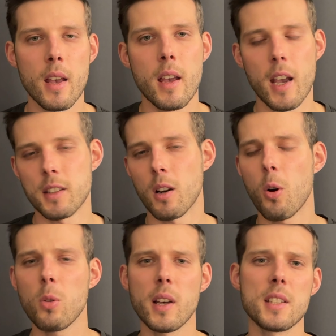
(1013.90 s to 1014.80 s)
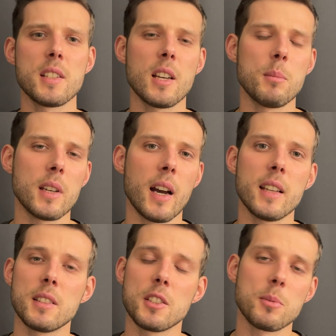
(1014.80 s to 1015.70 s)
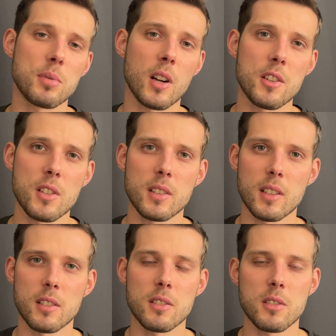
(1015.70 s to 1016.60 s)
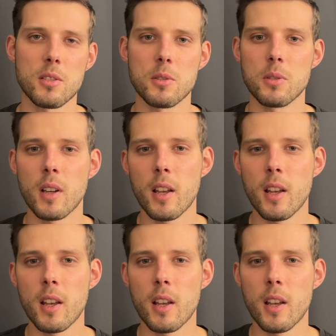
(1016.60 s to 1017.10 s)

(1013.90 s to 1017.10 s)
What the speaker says: And the whole idea behind this project is to